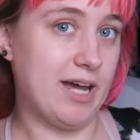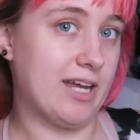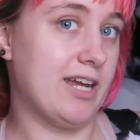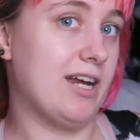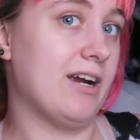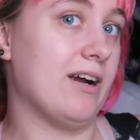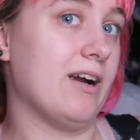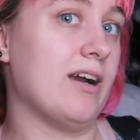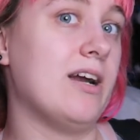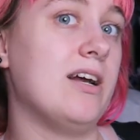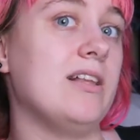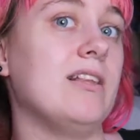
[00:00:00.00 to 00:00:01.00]
back
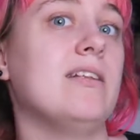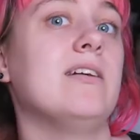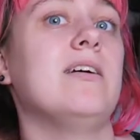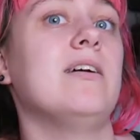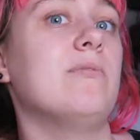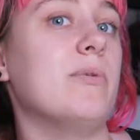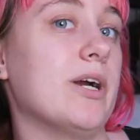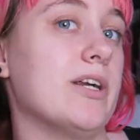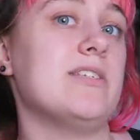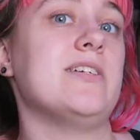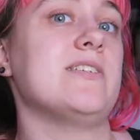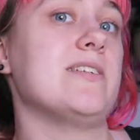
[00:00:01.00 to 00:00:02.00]
here where
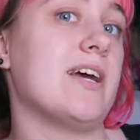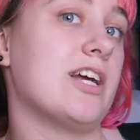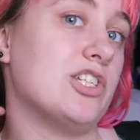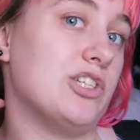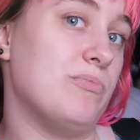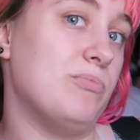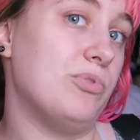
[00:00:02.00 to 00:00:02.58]
it doesn't actually